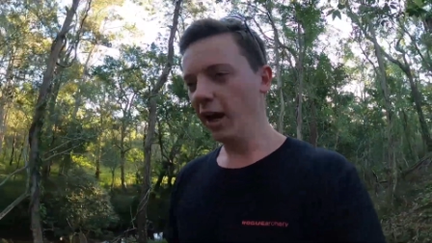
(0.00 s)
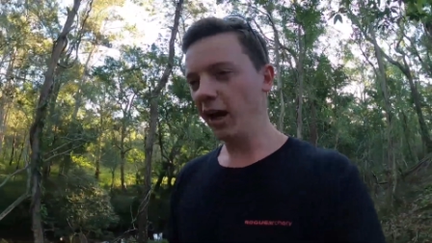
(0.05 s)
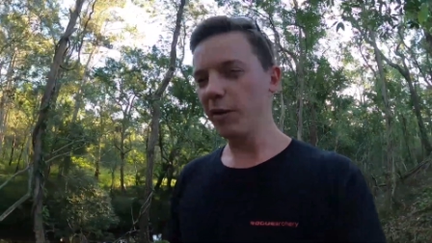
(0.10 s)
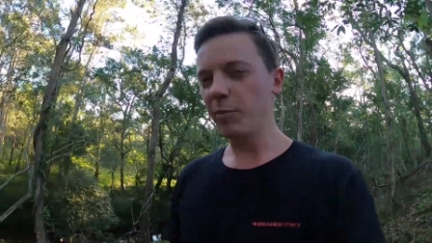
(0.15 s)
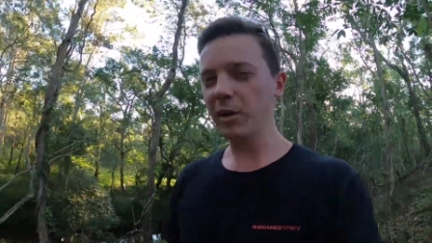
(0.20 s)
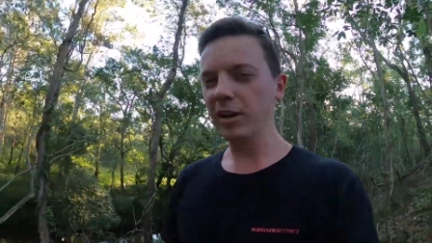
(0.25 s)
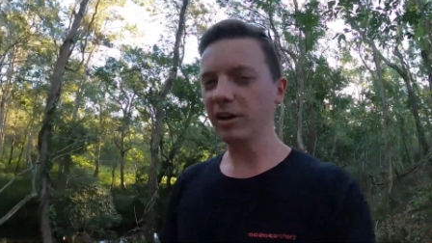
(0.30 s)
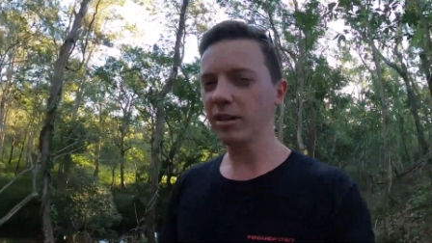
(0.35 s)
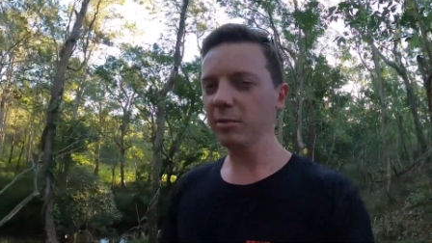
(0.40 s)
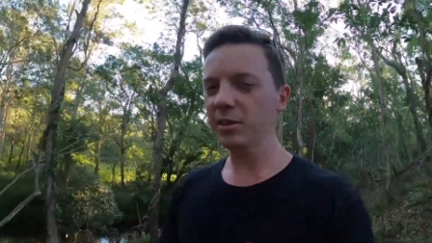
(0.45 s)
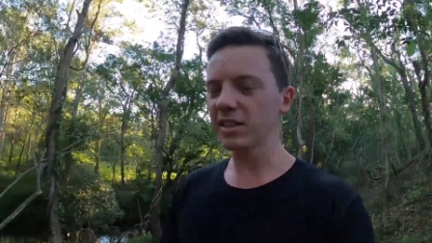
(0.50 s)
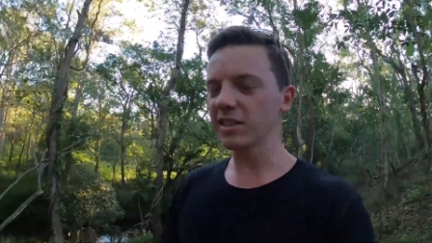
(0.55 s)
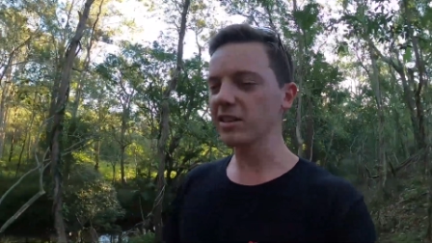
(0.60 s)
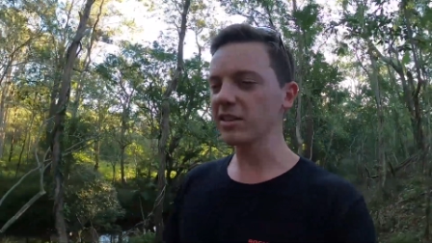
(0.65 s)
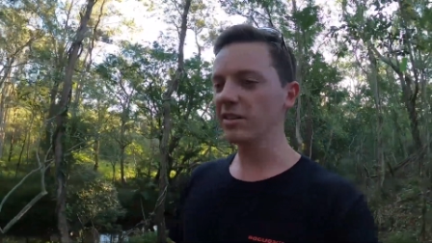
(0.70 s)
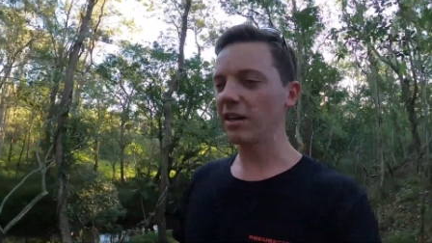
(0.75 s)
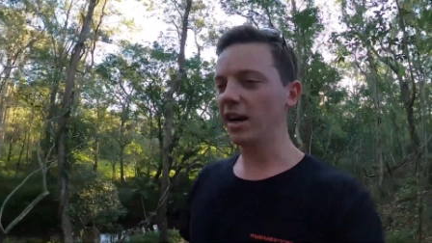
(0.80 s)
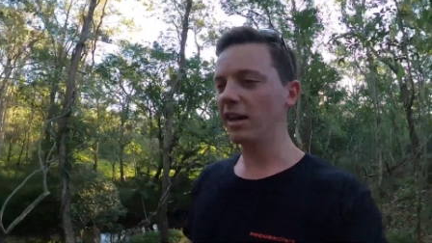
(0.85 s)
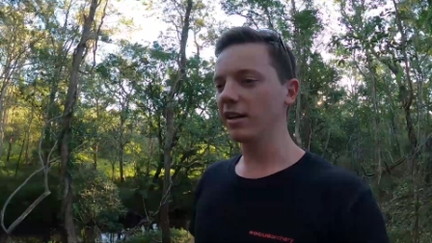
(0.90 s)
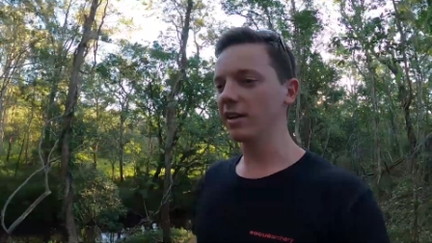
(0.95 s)
I've been a little bit
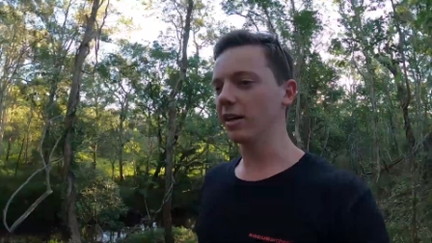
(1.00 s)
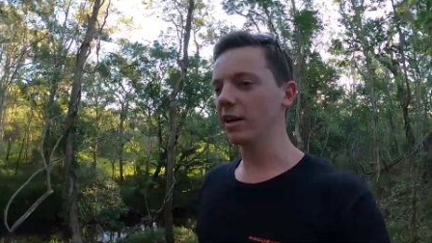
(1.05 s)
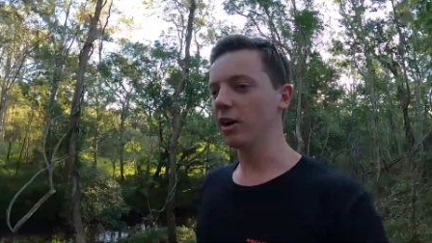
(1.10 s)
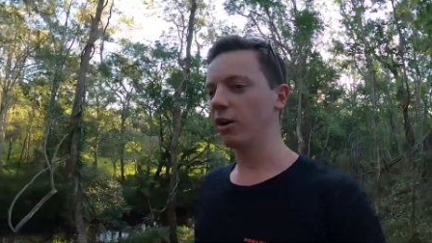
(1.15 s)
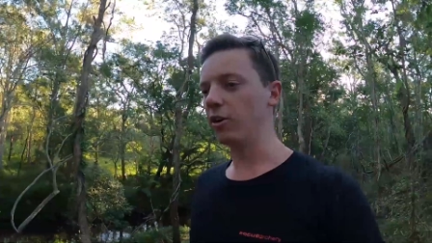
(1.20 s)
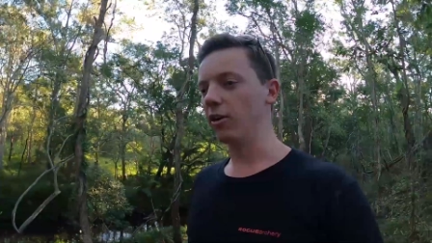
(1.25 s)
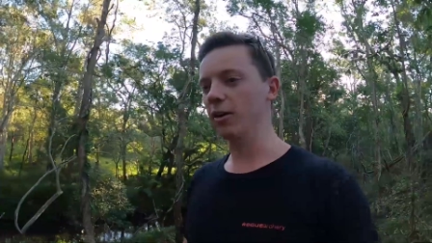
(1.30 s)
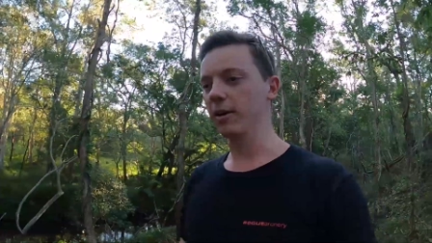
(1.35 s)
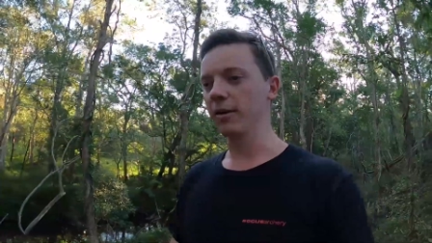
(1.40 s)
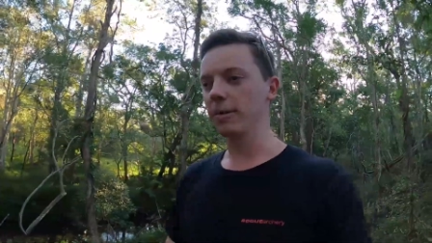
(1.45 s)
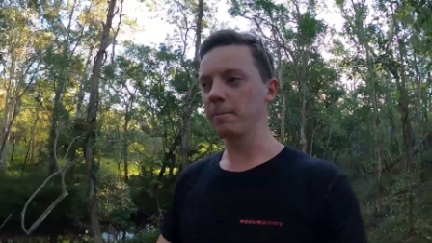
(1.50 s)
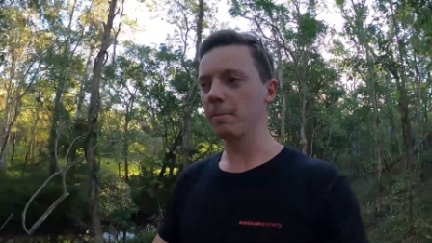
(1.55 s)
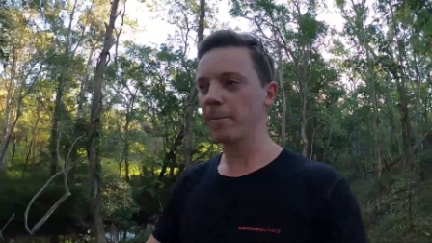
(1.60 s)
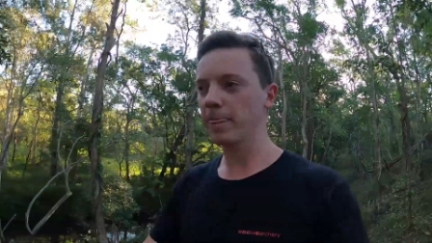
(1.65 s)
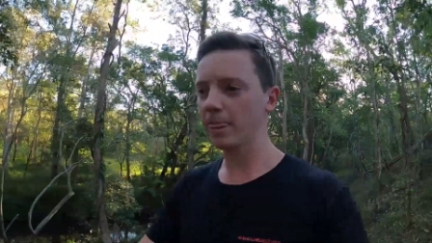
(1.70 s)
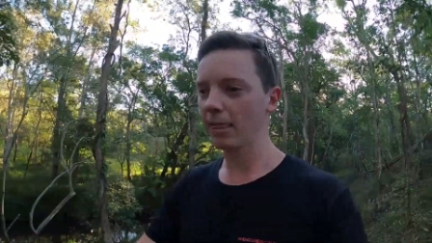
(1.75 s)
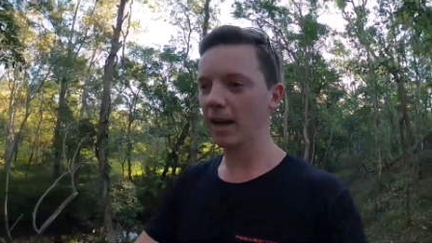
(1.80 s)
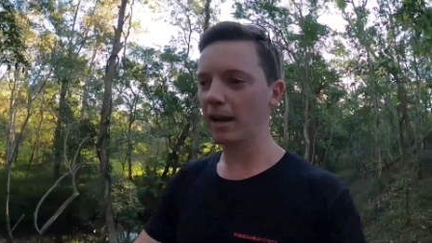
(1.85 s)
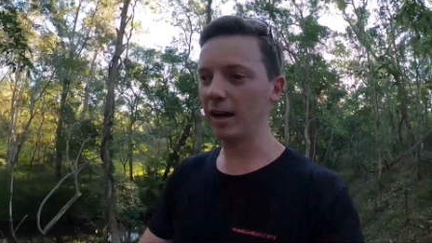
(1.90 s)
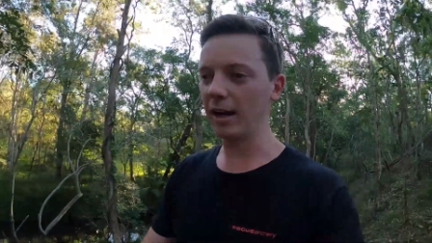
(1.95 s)
silent on
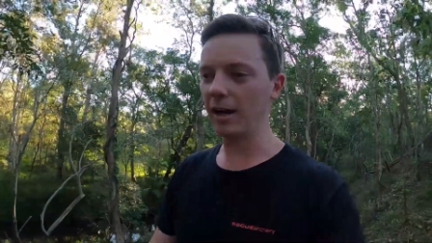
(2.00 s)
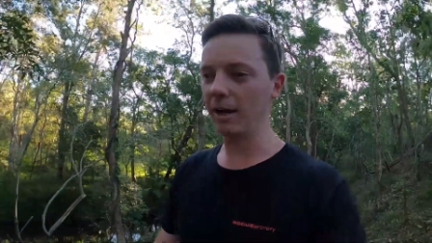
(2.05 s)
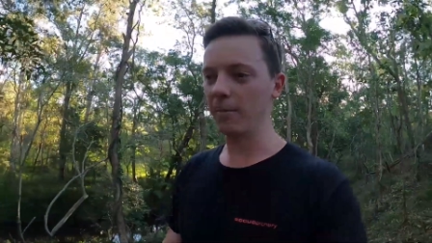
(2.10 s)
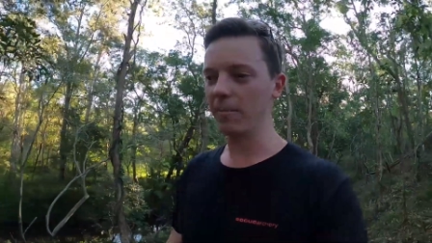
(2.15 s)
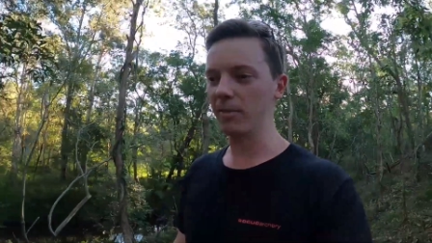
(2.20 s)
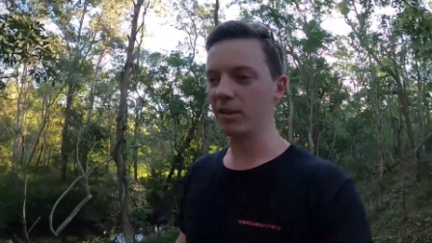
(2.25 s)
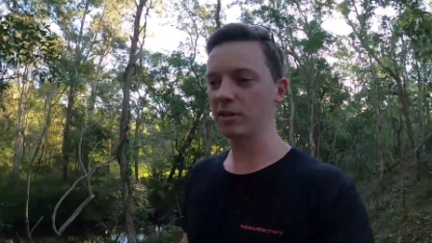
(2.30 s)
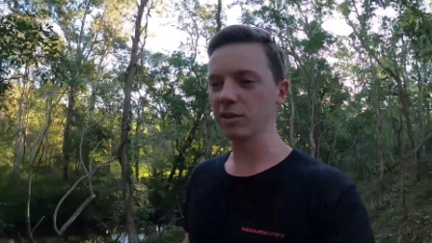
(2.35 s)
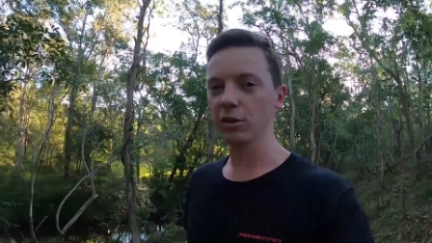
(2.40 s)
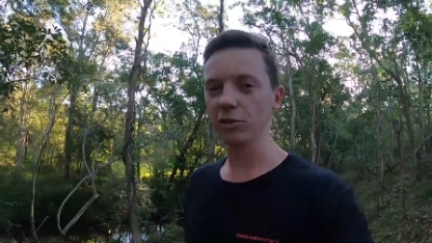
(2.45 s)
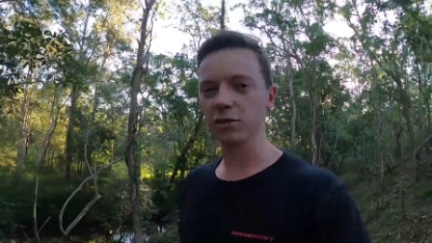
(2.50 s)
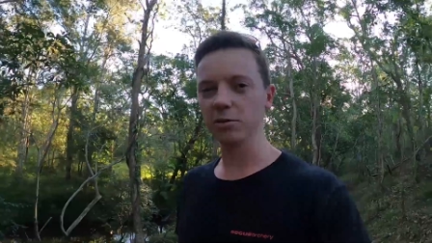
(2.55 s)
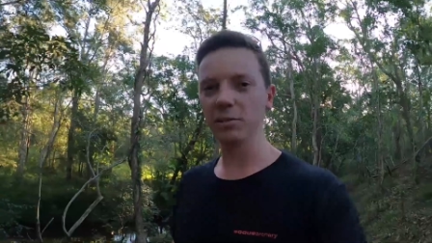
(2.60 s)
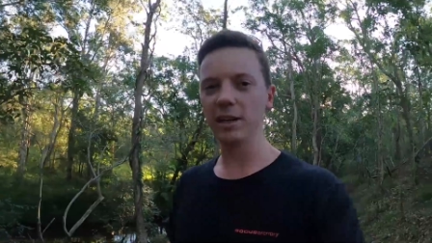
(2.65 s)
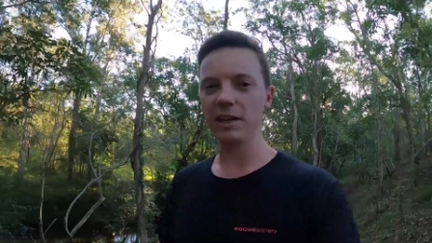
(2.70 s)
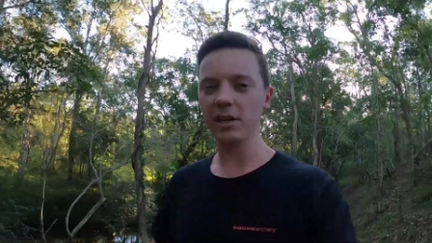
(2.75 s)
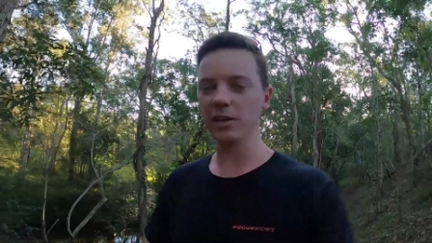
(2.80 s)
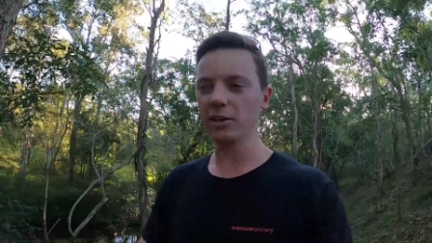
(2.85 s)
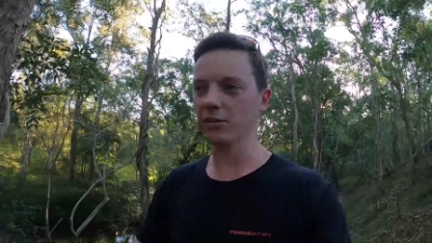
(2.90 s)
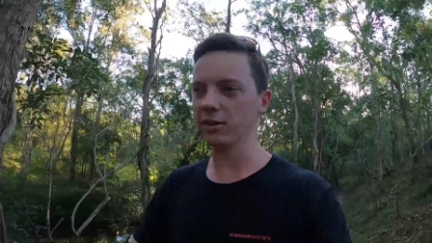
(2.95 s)
um, social
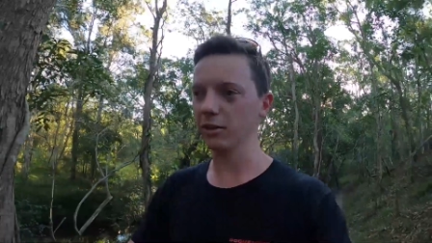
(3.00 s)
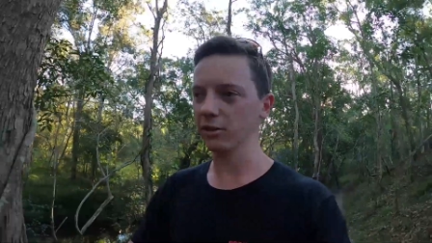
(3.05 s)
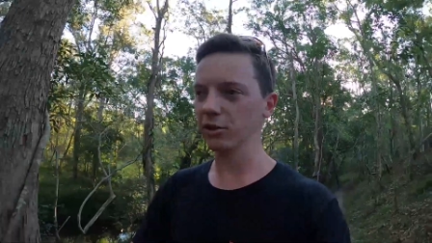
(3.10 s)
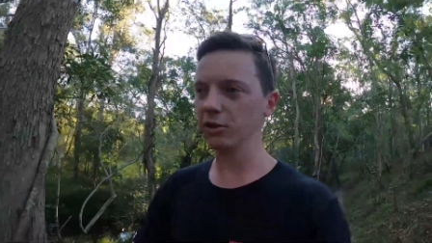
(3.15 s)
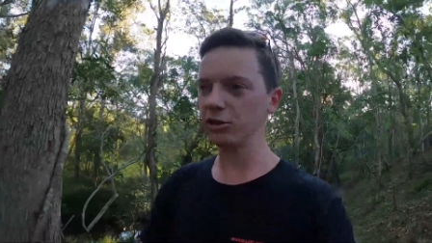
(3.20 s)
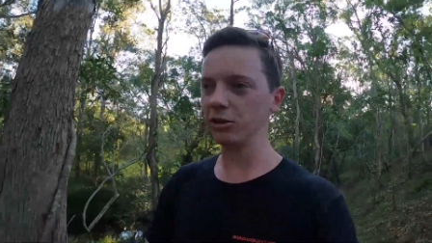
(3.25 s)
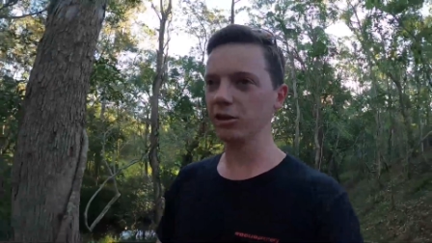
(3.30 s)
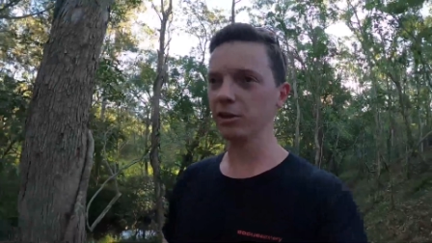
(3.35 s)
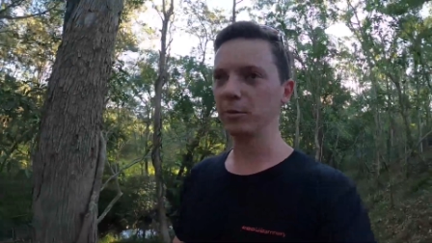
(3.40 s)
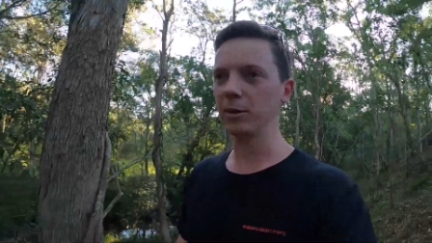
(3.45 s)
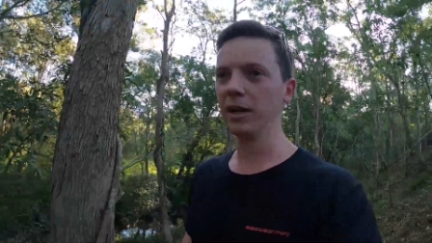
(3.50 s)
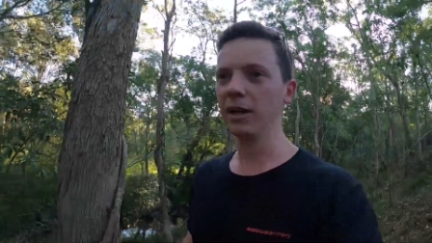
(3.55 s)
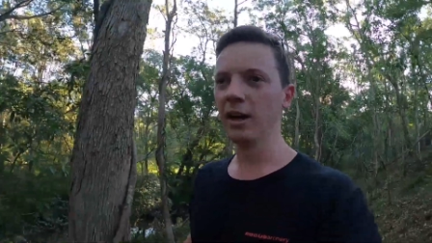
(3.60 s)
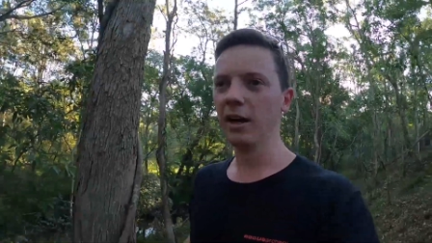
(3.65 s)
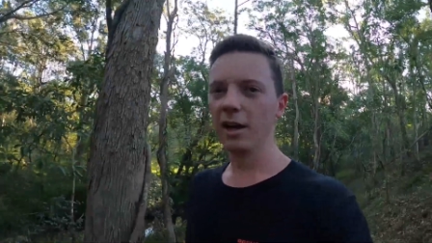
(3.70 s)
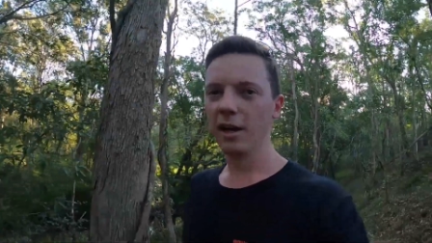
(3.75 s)
media and YouTube